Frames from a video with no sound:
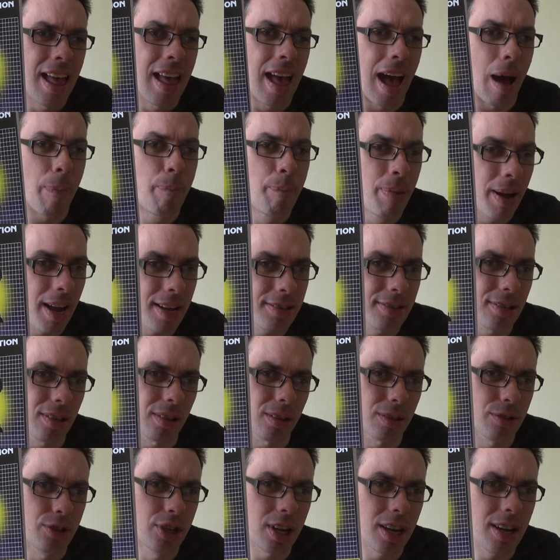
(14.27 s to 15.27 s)
A
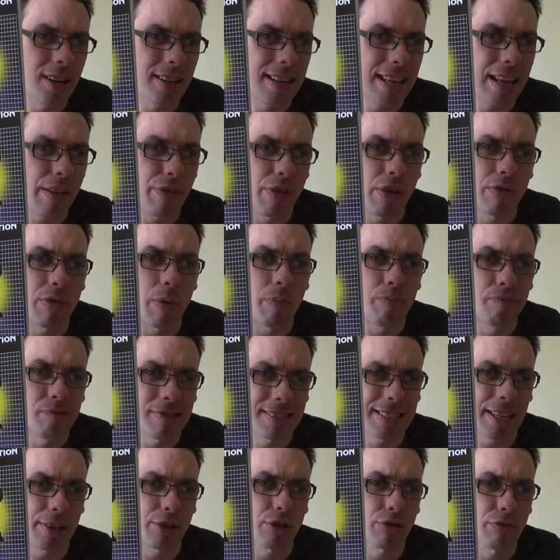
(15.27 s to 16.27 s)
personal journey through the
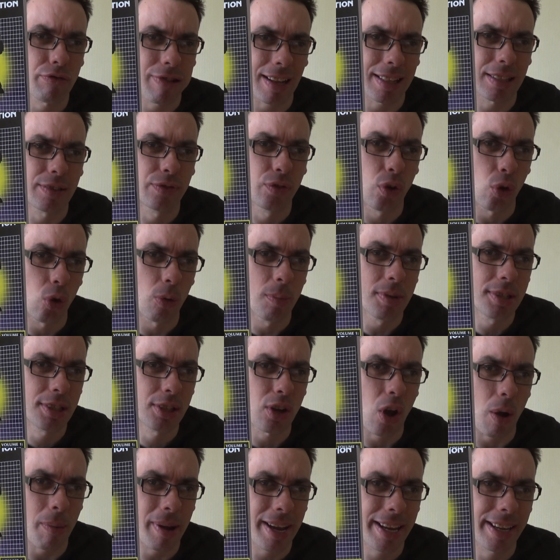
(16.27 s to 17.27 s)
British Transformers
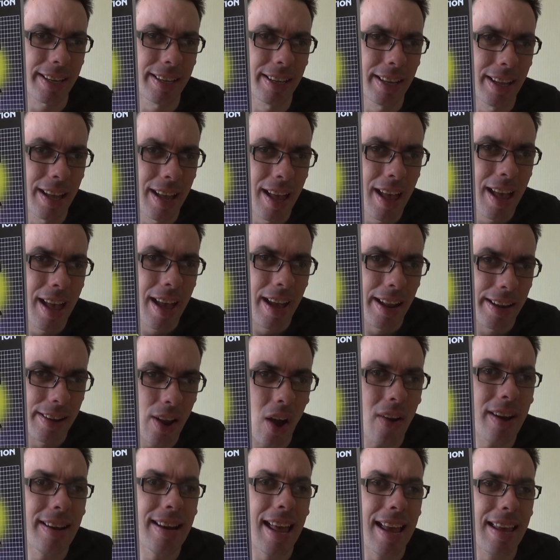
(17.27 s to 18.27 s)
comic,
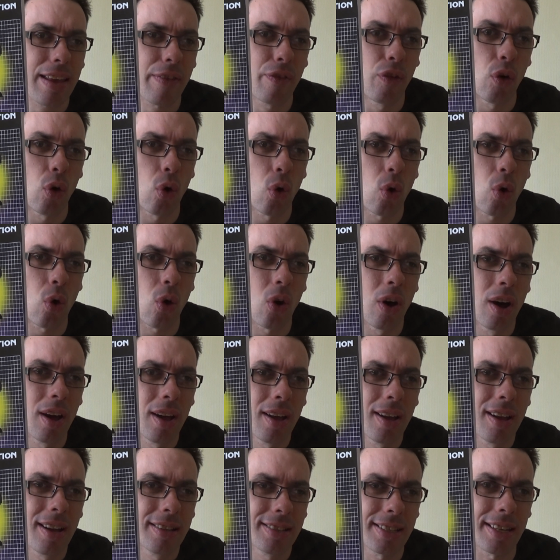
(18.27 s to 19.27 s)
1984
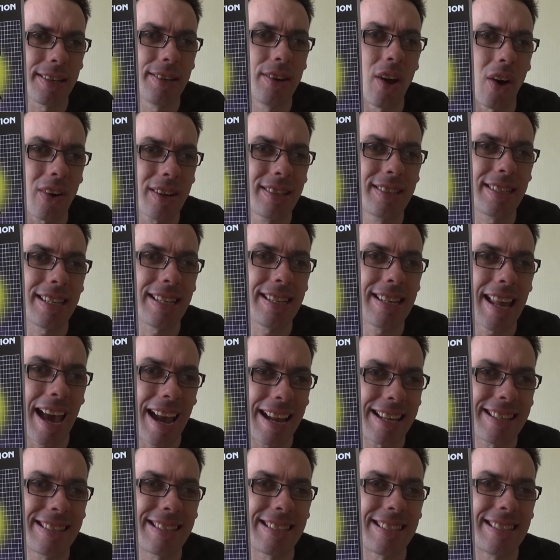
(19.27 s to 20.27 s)
to
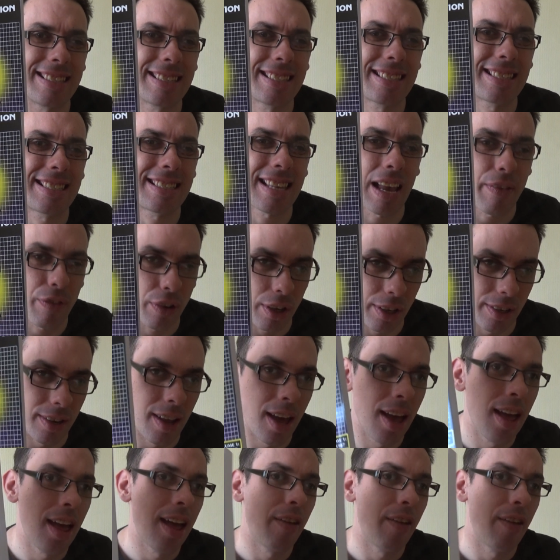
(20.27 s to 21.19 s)
1987.